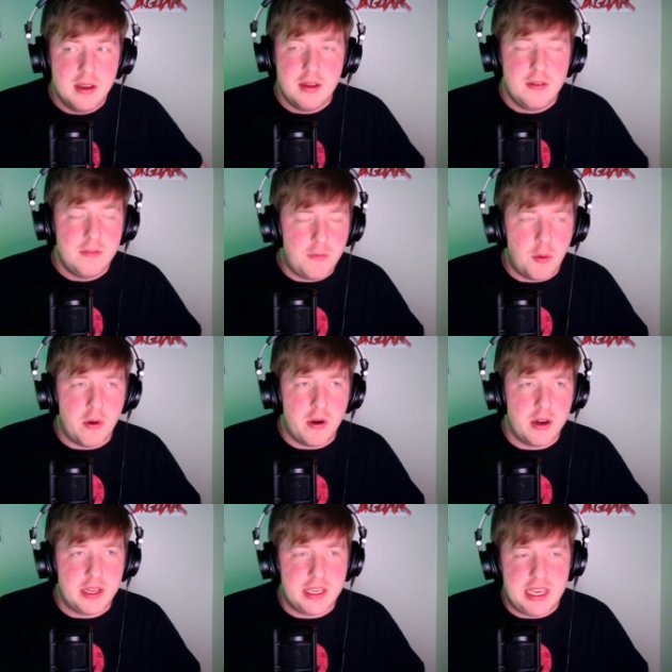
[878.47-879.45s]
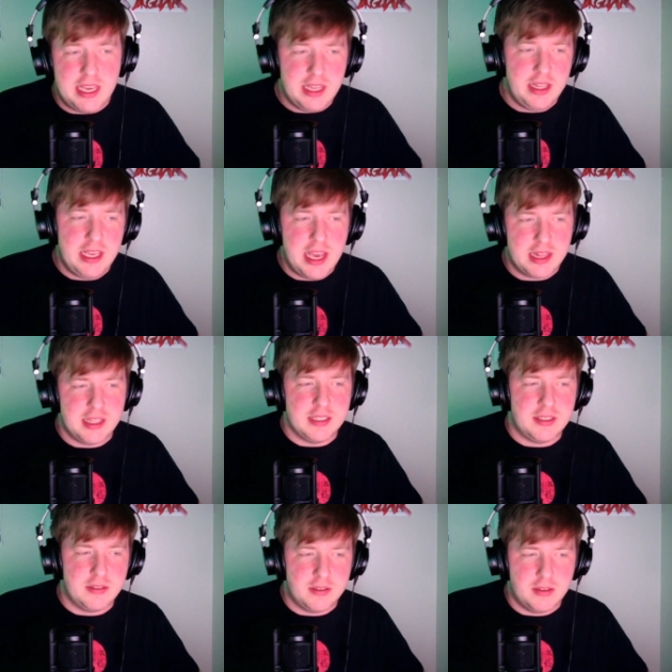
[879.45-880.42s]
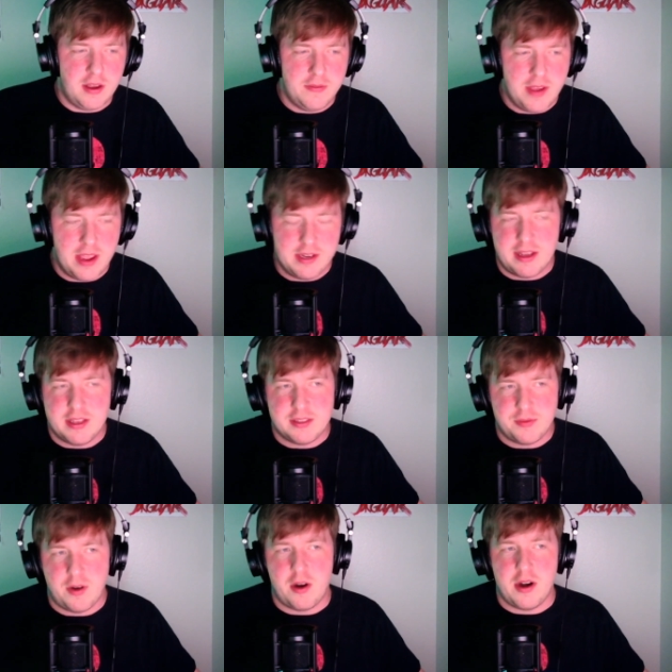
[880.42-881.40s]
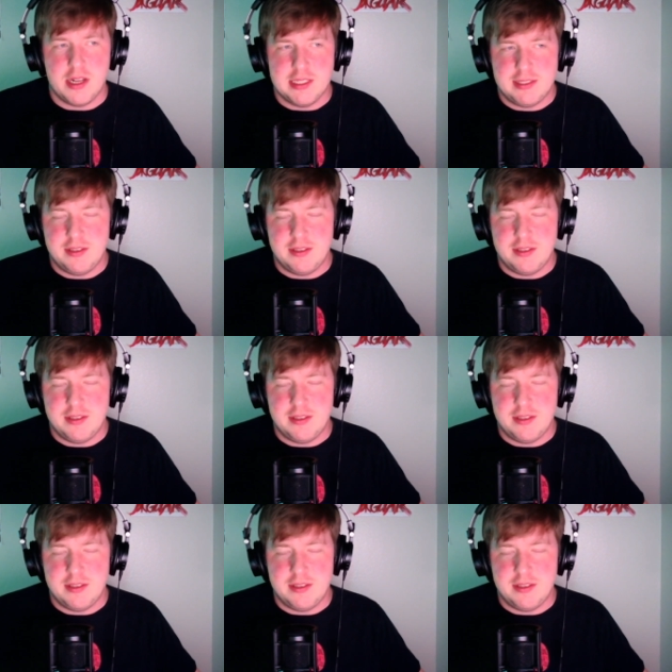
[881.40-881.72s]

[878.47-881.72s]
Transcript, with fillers: for Keighley at this event as far as,